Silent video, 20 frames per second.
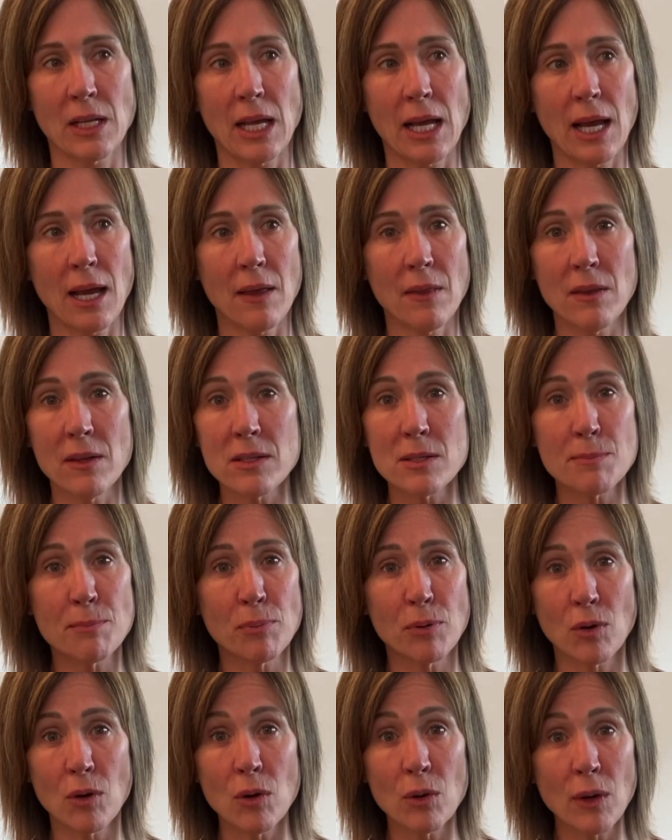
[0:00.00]
And this
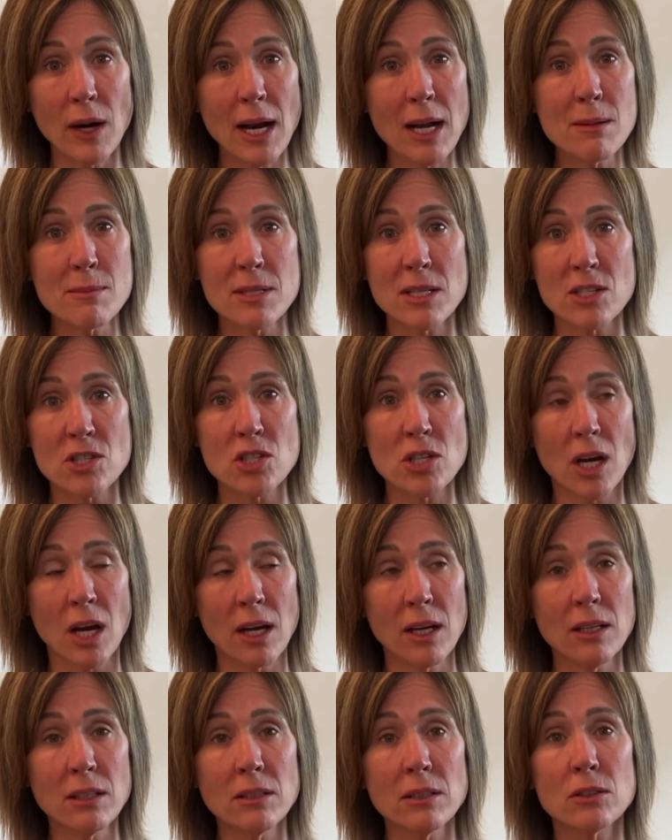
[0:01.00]
programs the
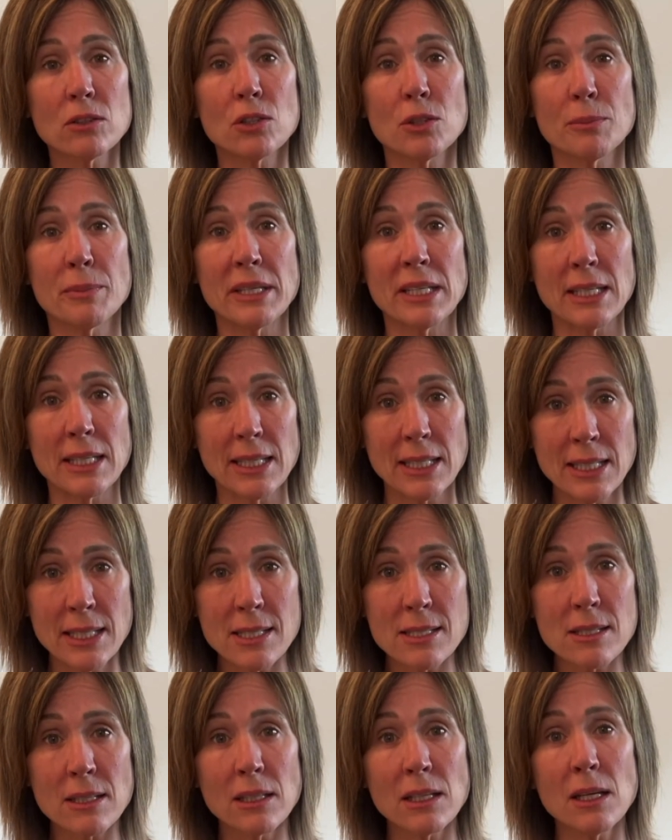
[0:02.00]
child to be
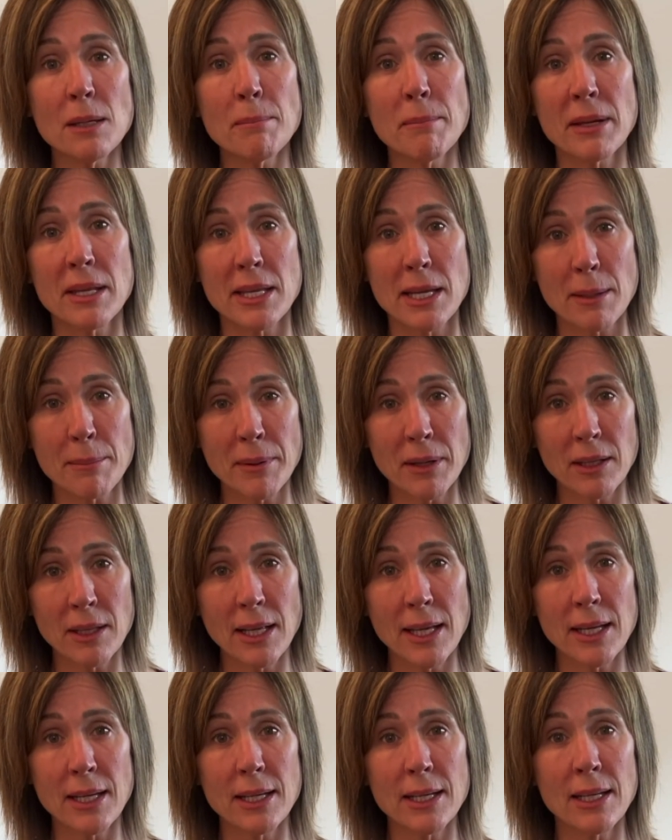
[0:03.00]
easily
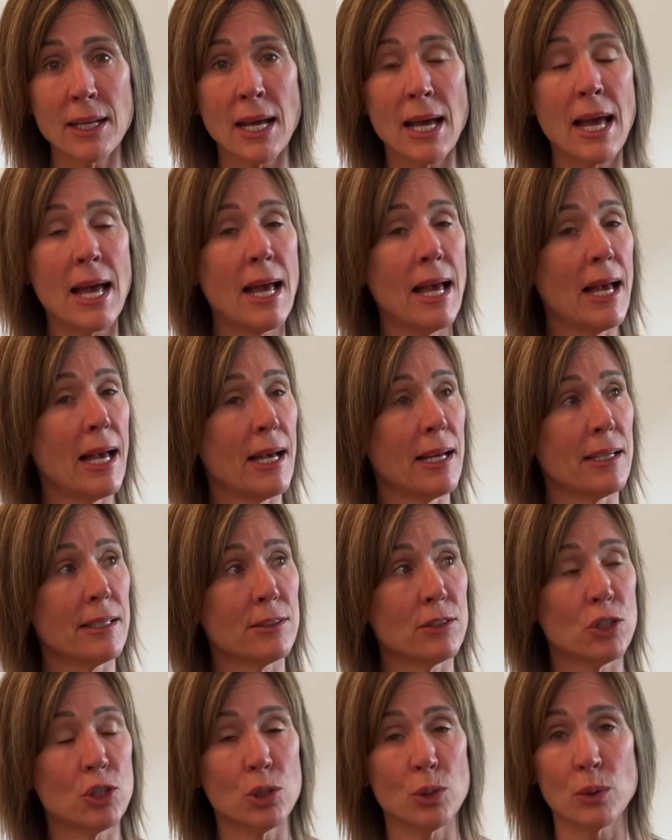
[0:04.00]
manipulated
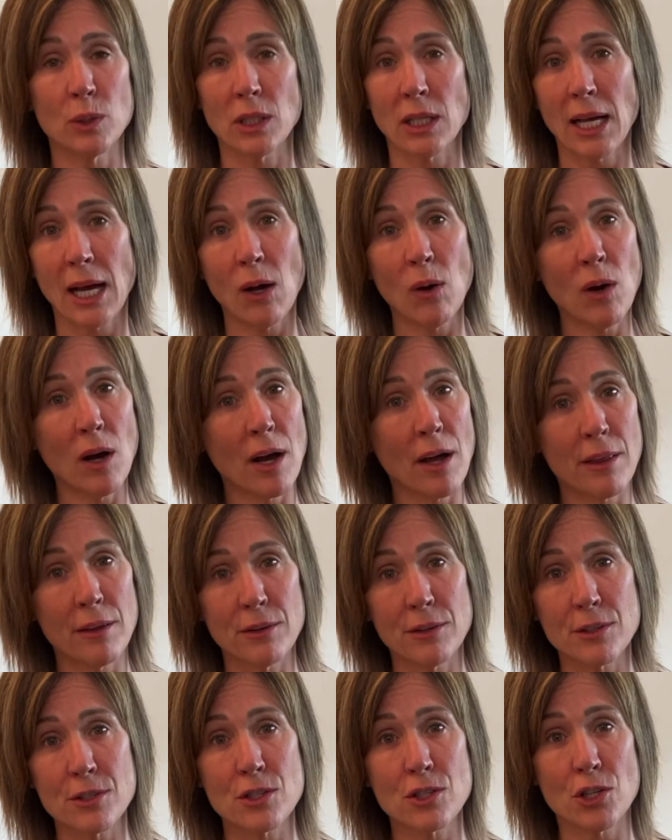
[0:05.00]
and to allow
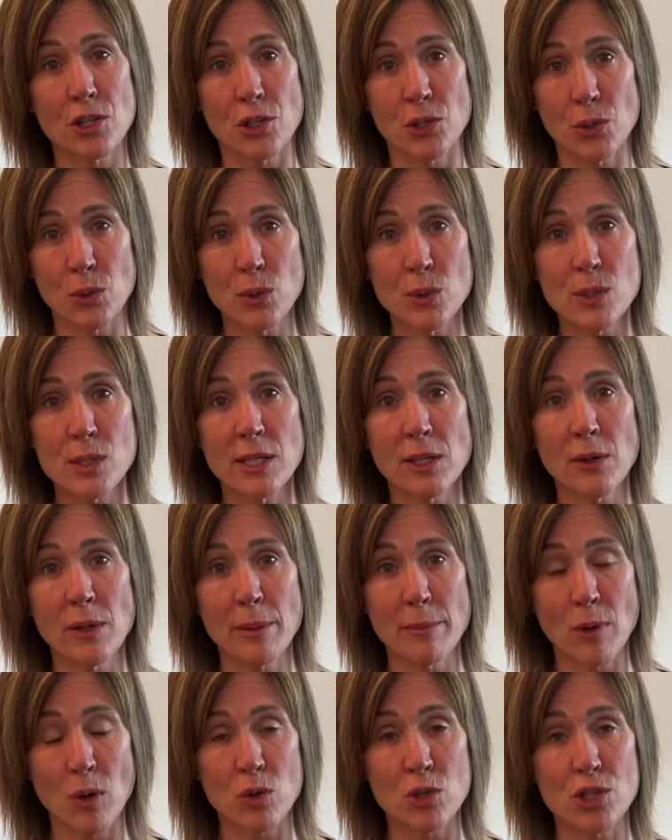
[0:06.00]
others to use their
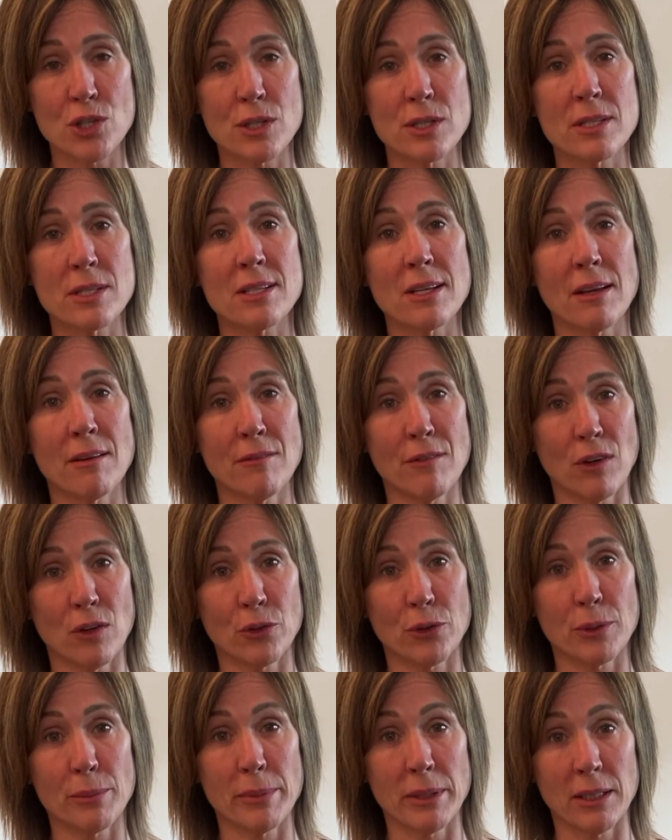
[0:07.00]
emotions and
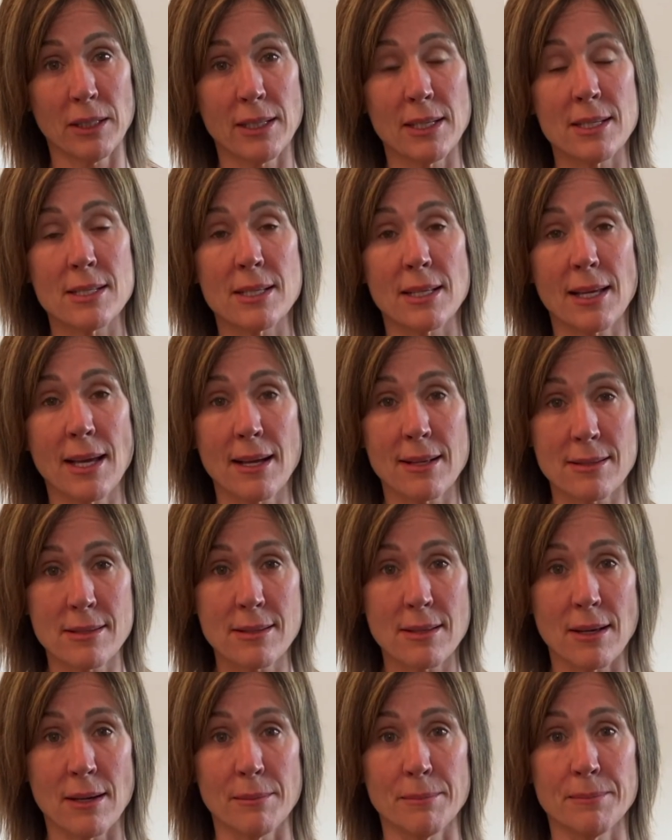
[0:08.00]
vulnerabilities
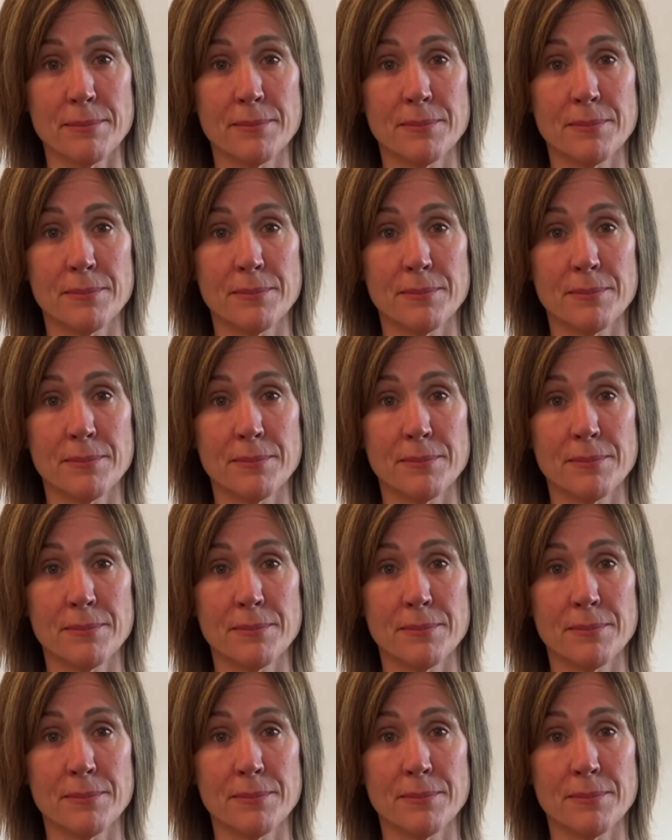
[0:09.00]
against them.